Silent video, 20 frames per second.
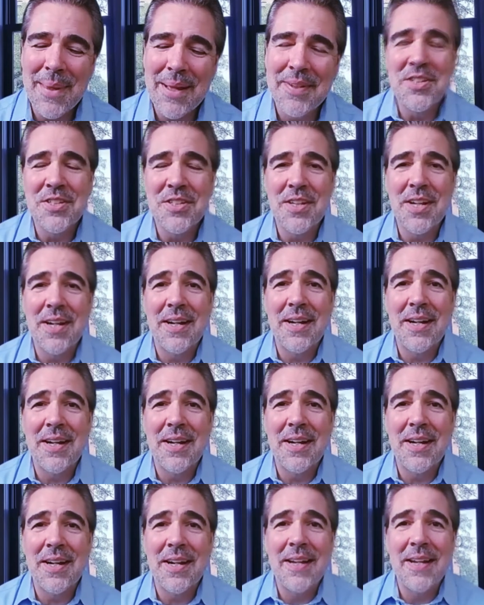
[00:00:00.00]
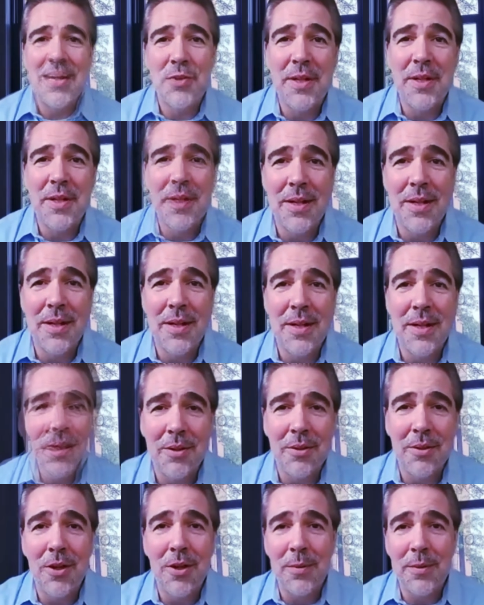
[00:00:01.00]
you, John and I have enjoyed a, a,
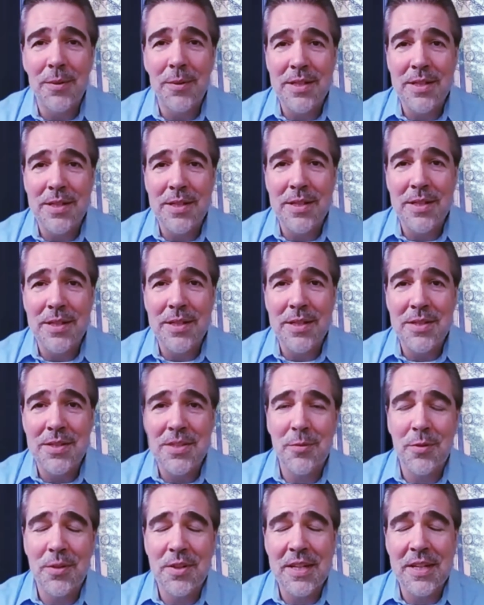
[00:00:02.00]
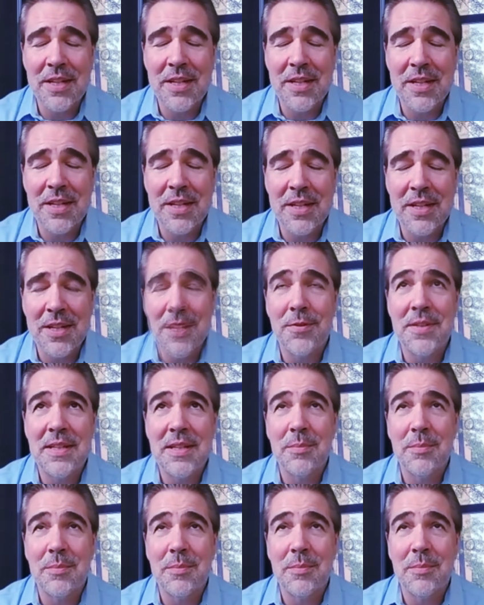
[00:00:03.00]
long relationship. We've worked together for 15,
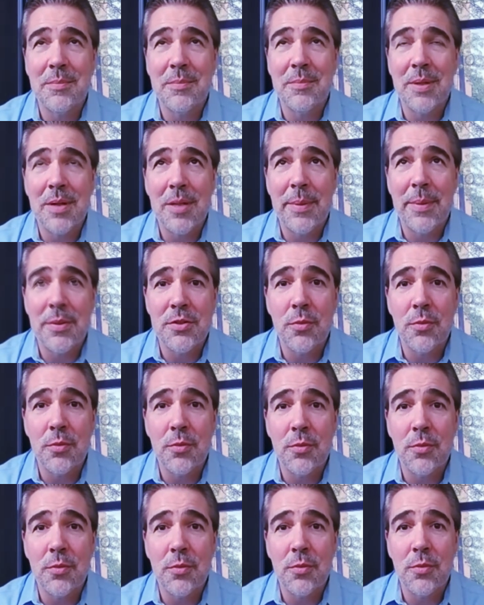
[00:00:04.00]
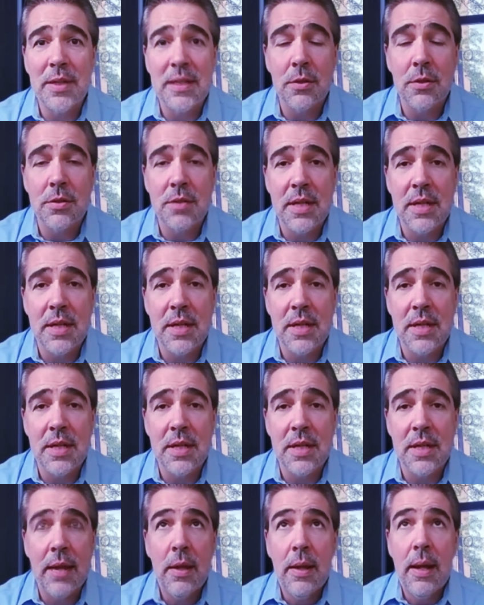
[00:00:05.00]
probably coming up on 20 years now.
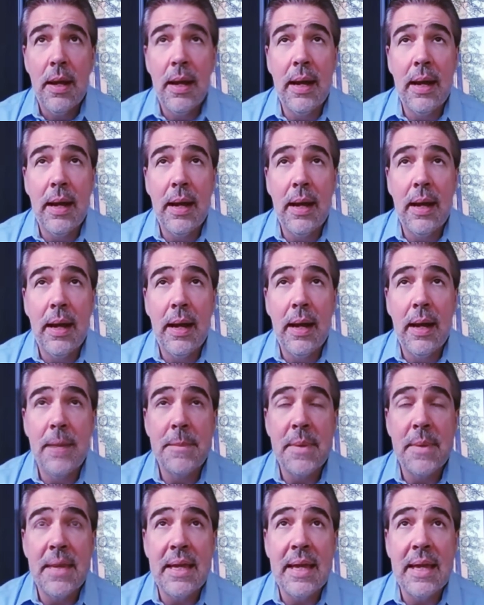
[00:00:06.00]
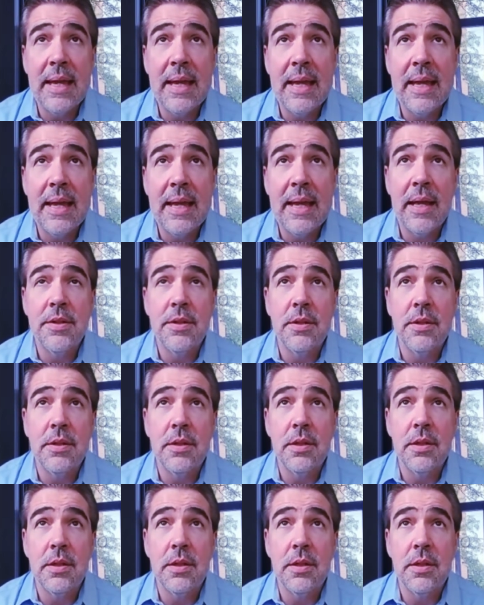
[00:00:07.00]
Um, and,
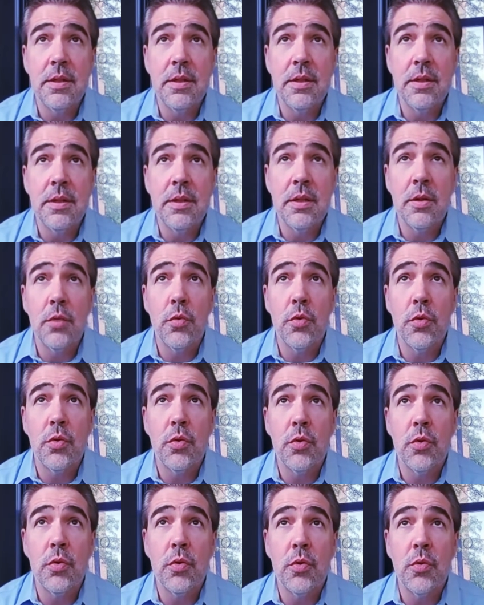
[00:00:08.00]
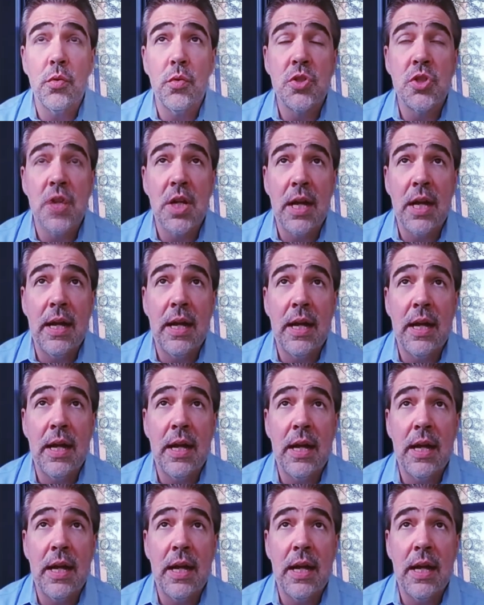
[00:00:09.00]
you know, John